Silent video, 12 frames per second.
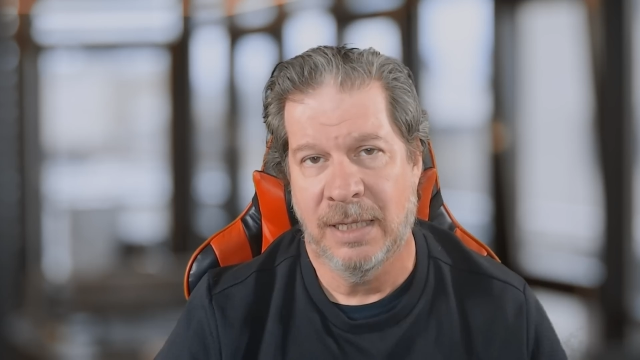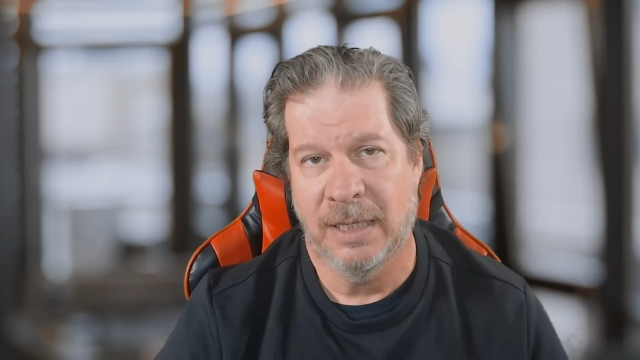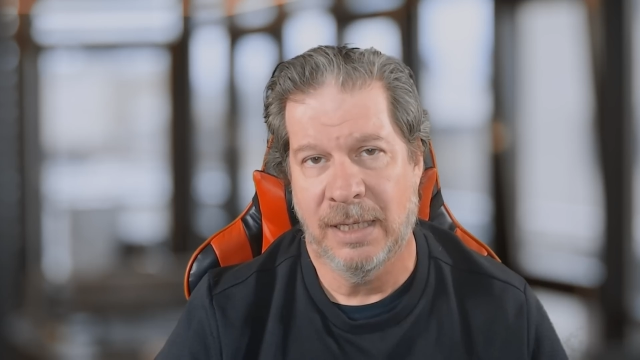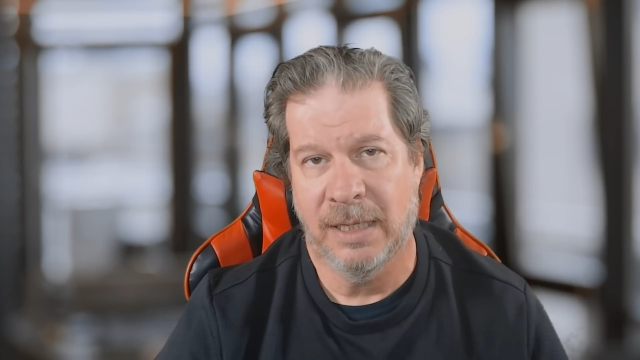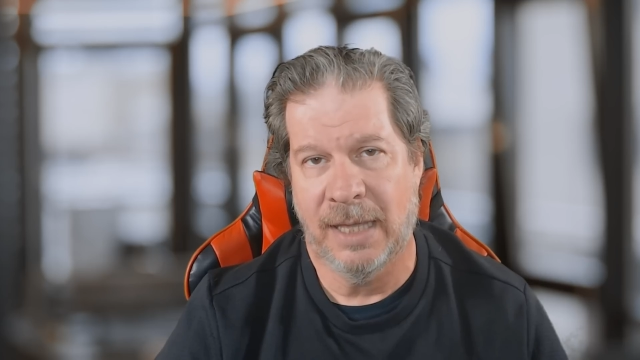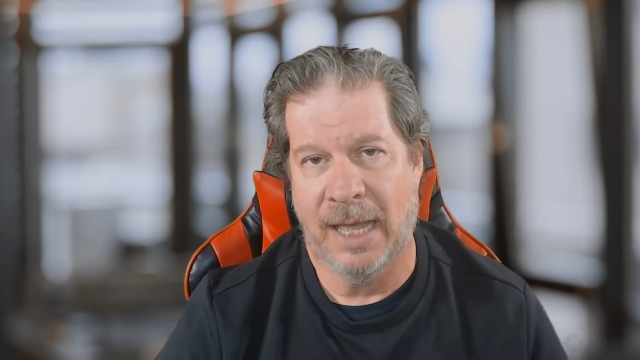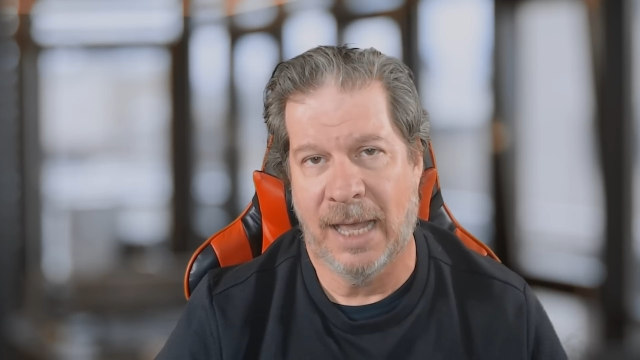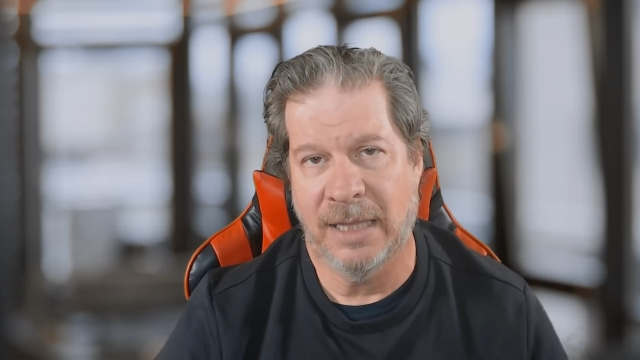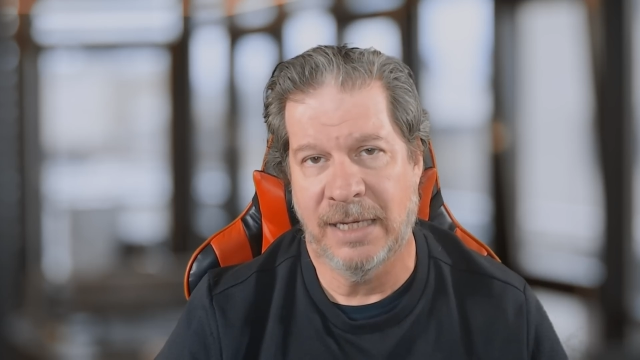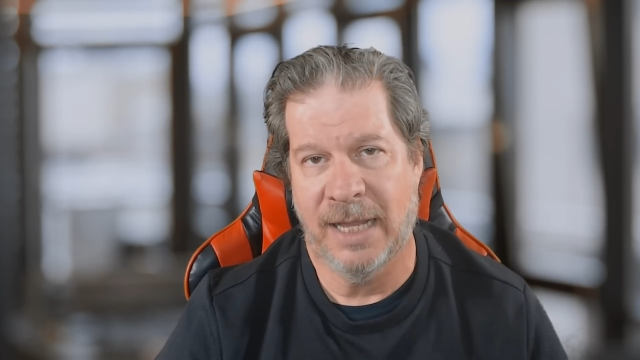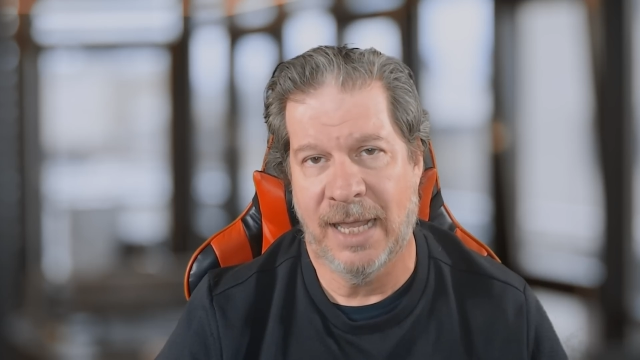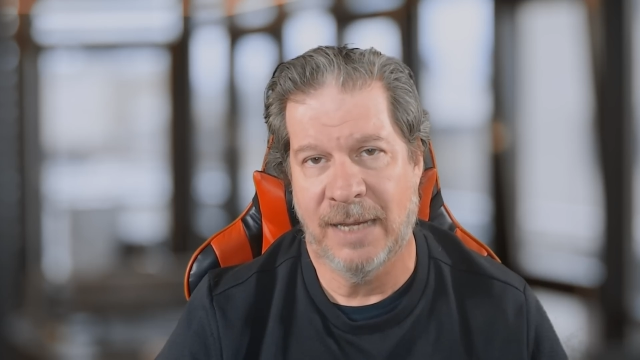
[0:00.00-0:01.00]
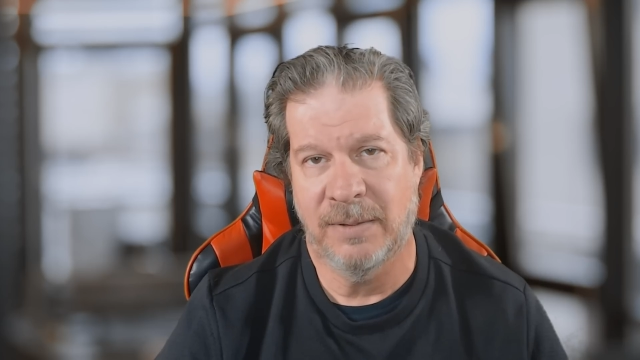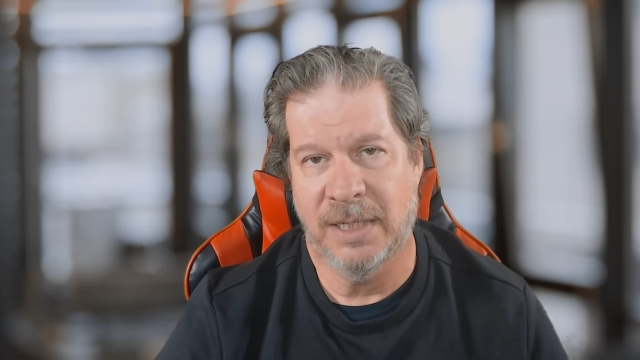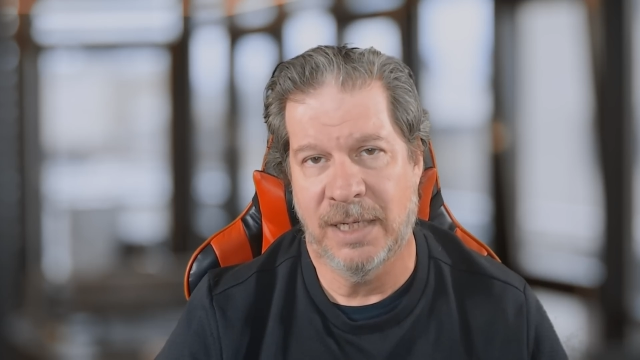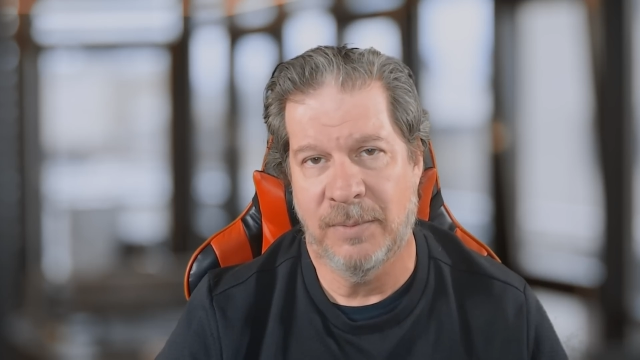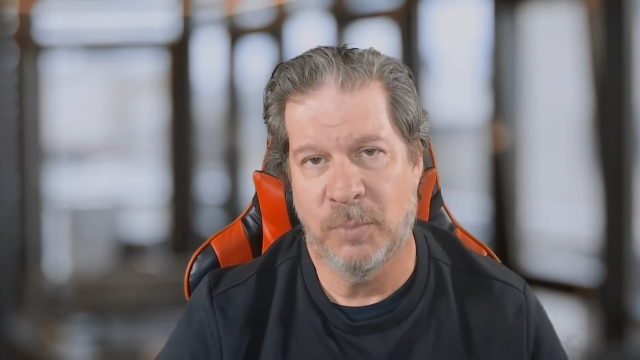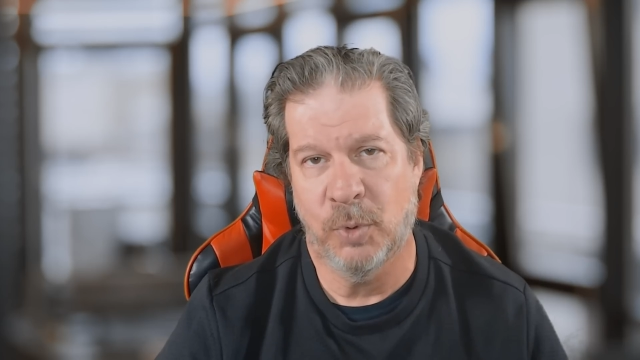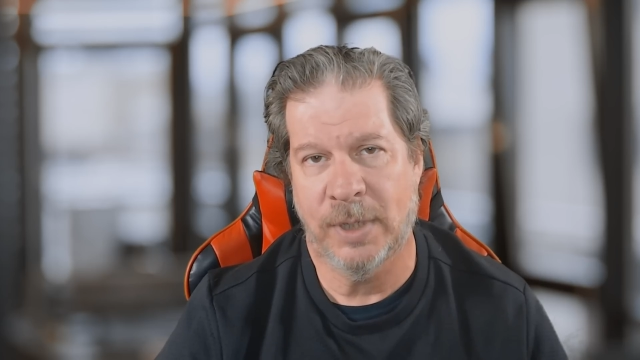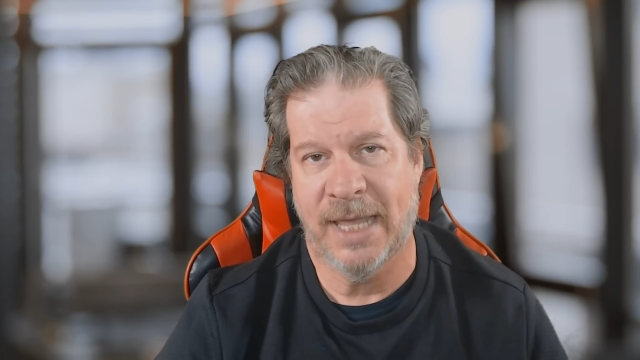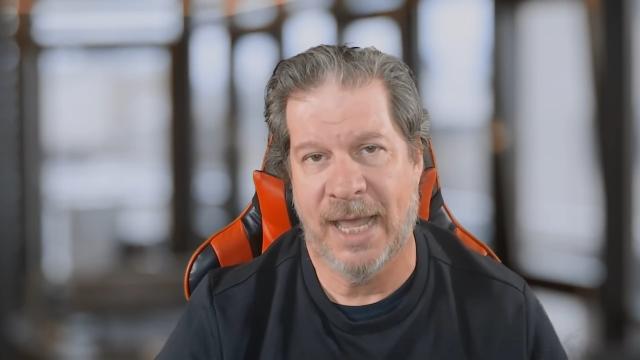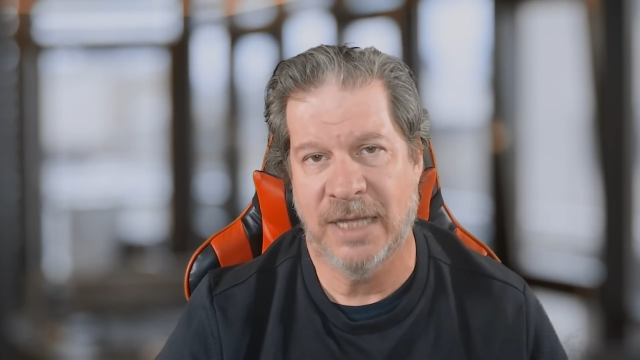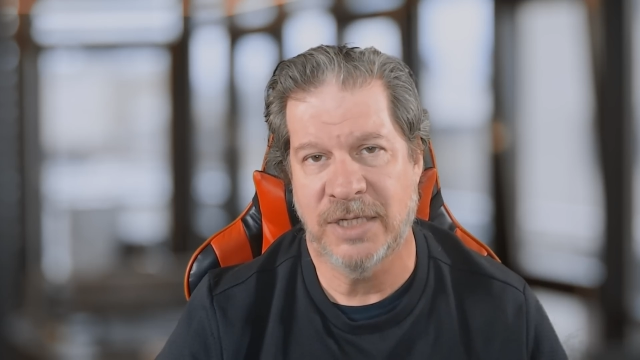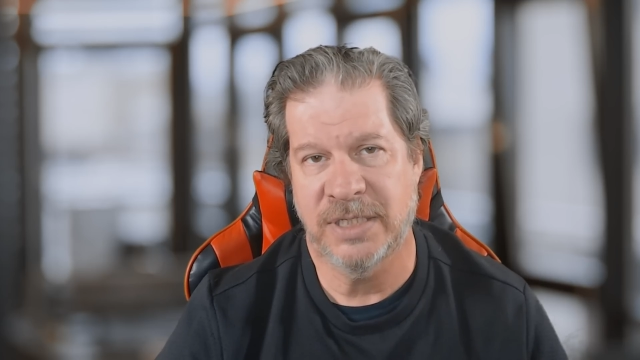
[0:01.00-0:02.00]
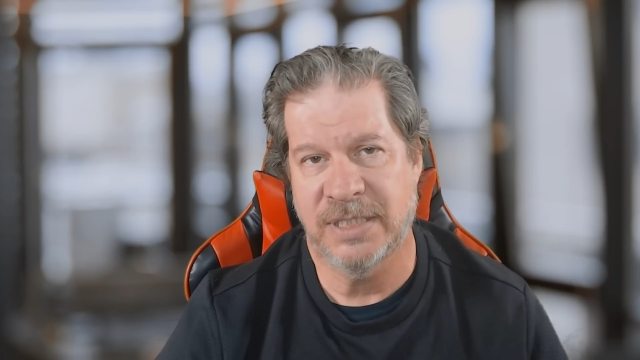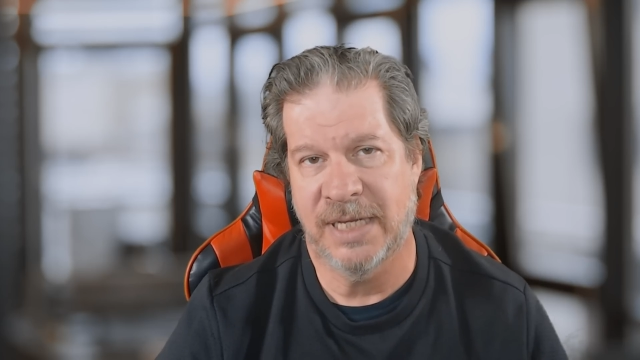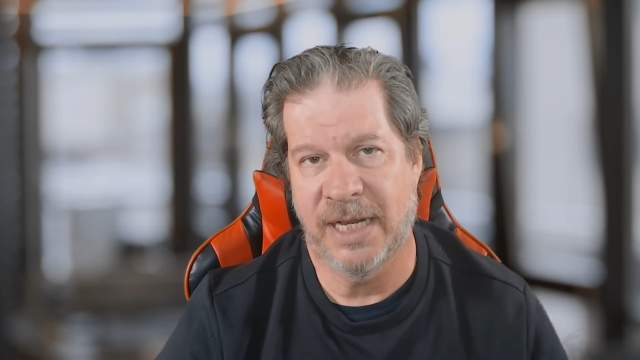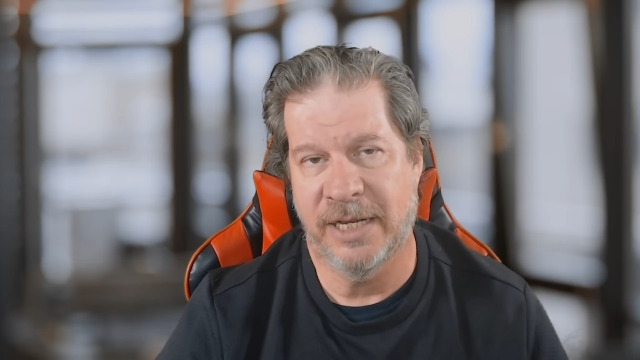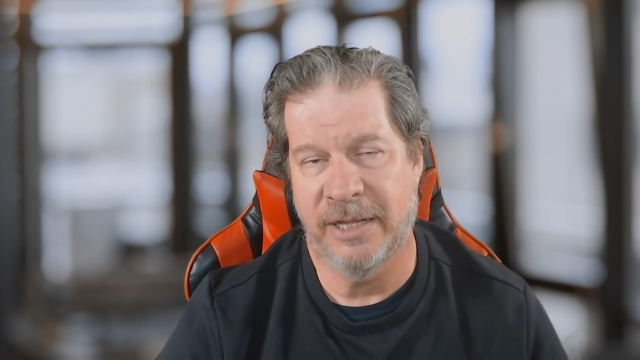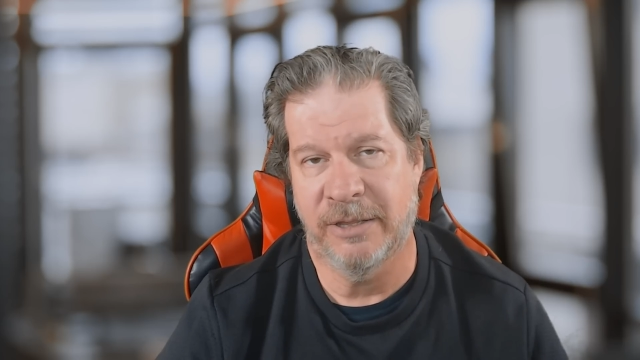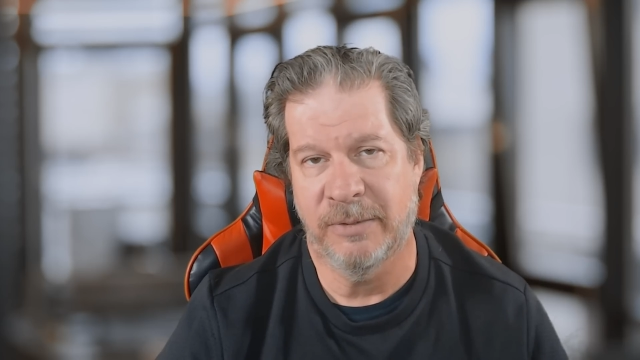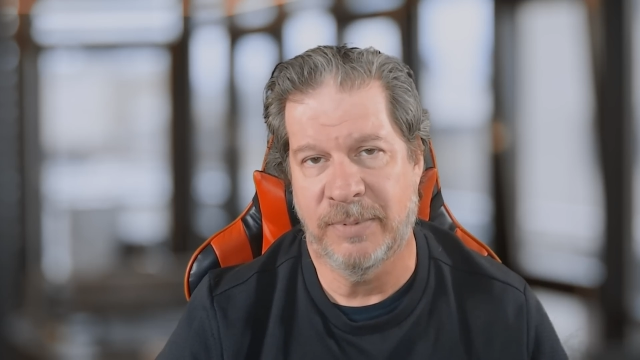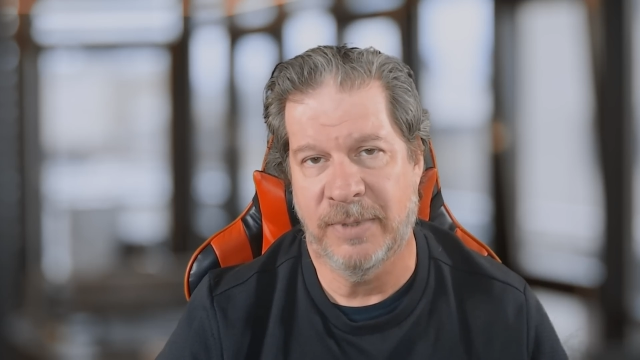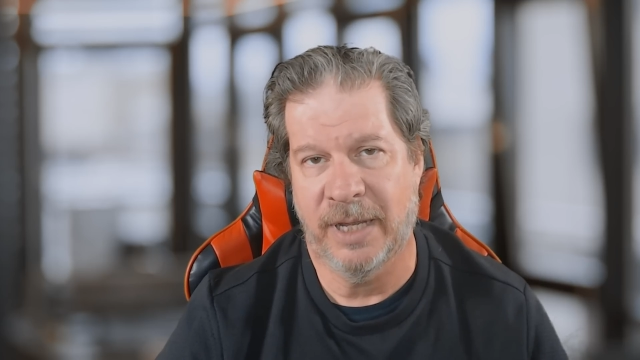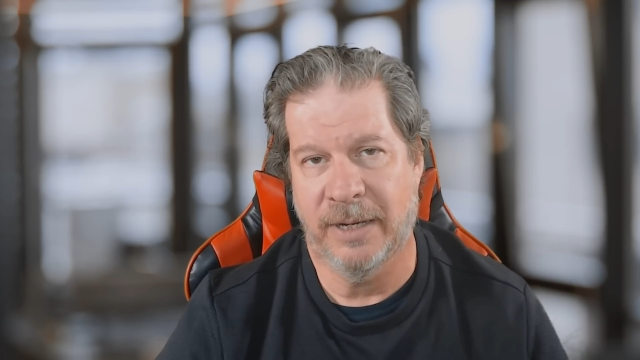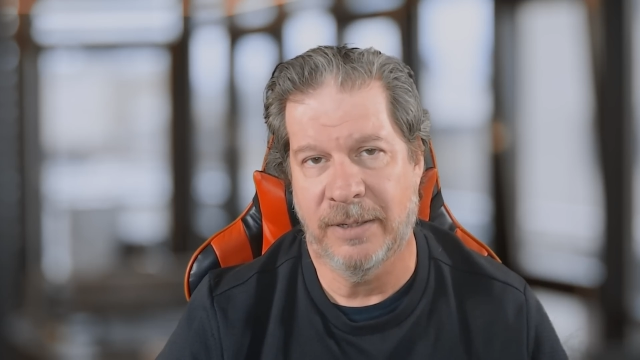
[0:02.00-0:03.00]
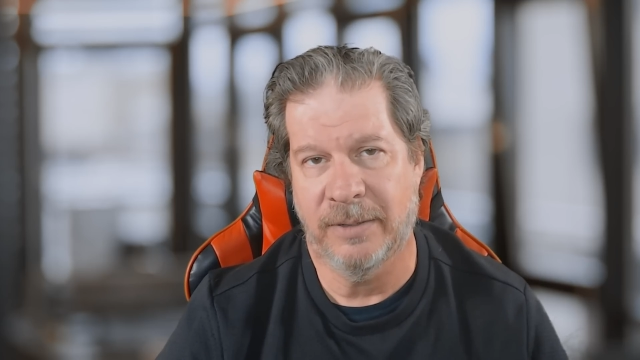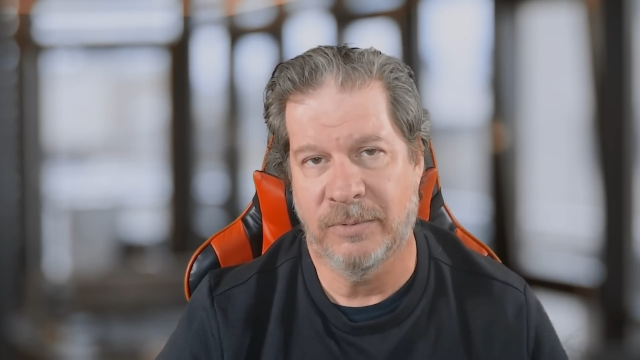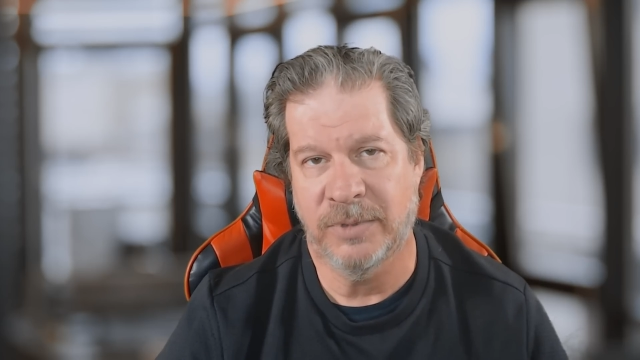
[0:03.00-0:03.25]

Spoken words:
Alan had more cashes than any other player,